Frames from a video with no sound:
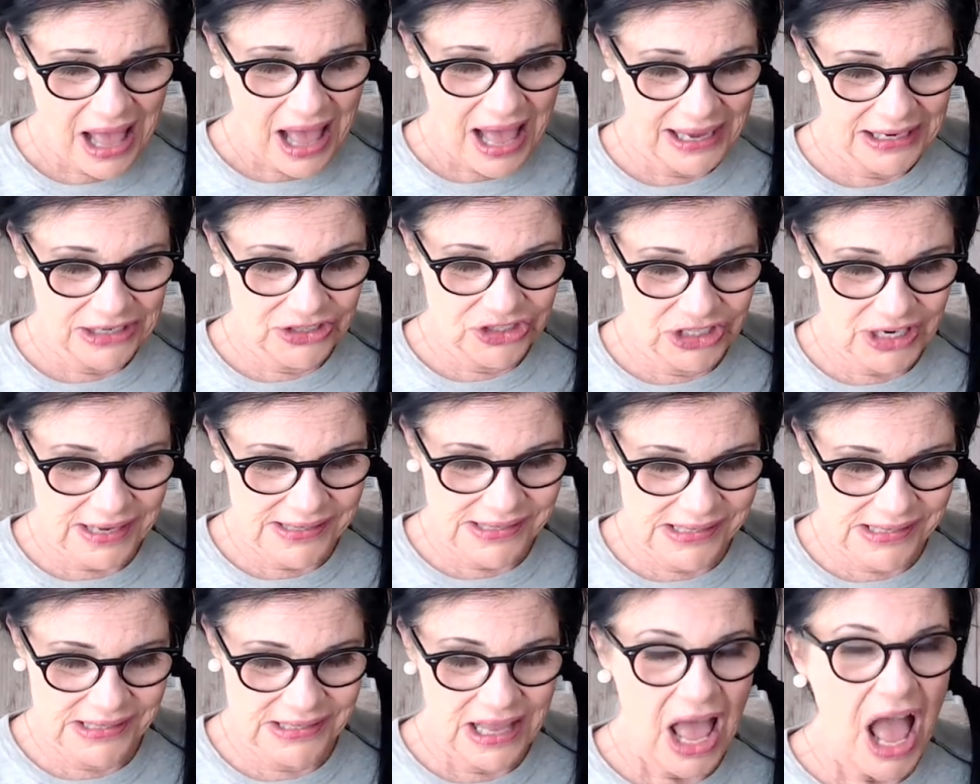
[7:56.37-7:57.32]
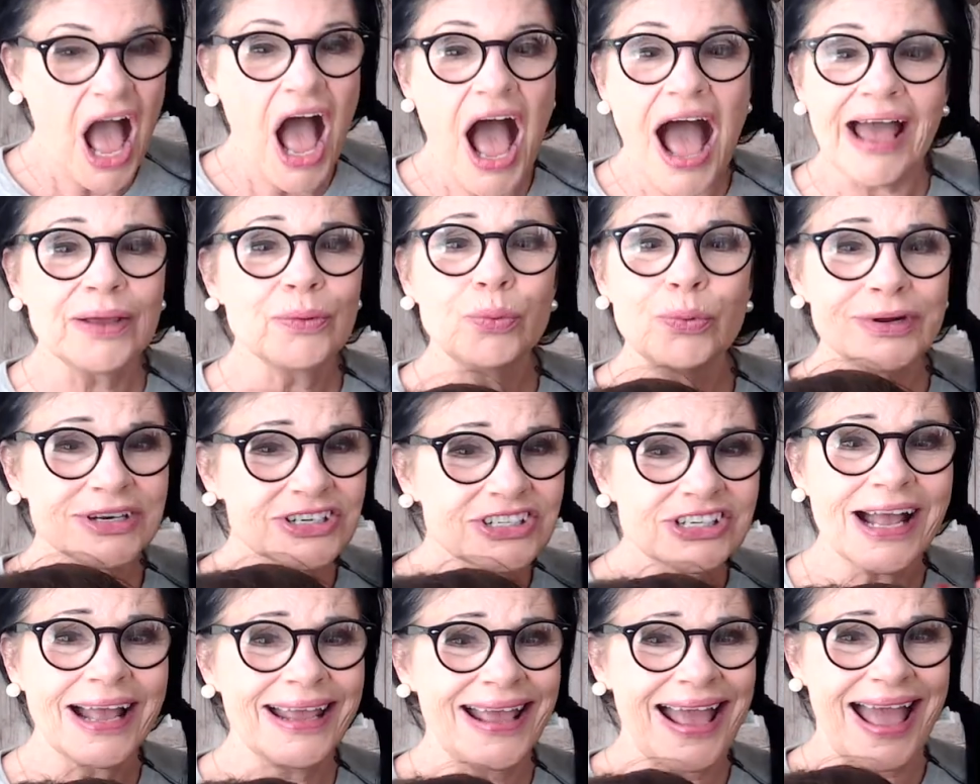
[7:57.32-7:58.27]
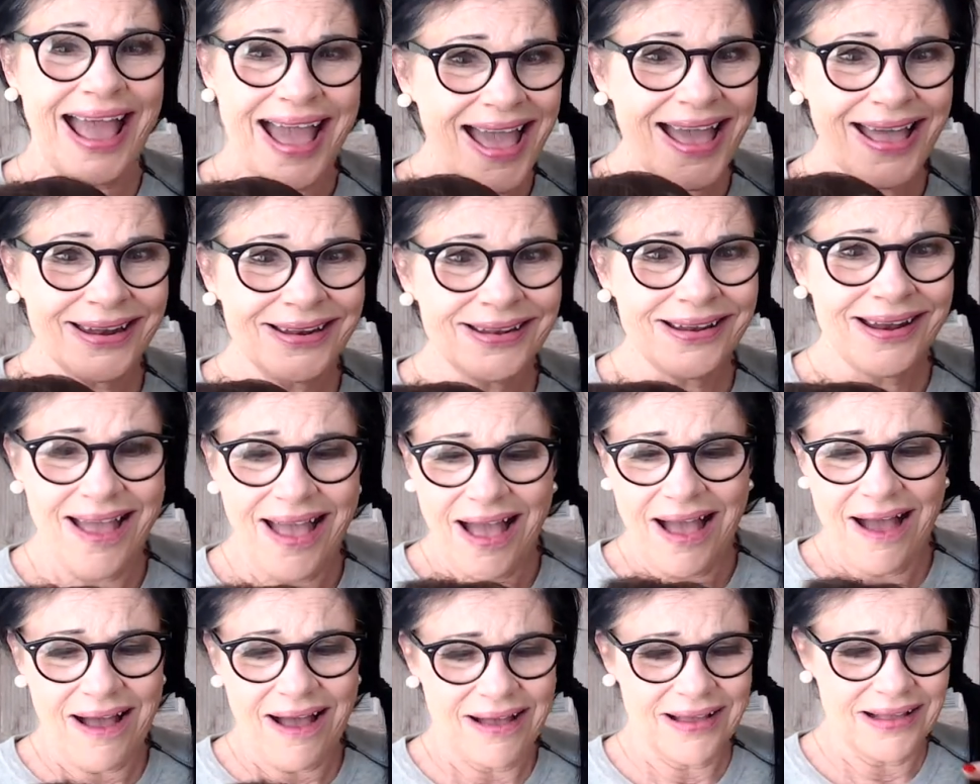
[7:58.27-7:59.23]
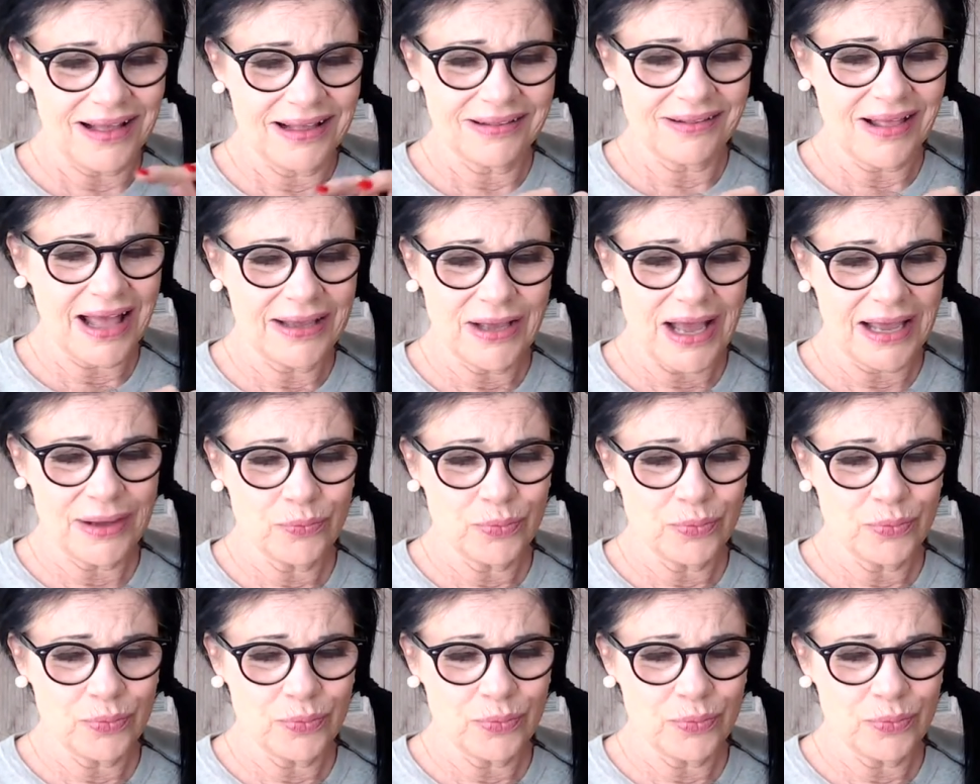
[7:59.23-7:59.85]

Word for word: I just, I wish I had, I, I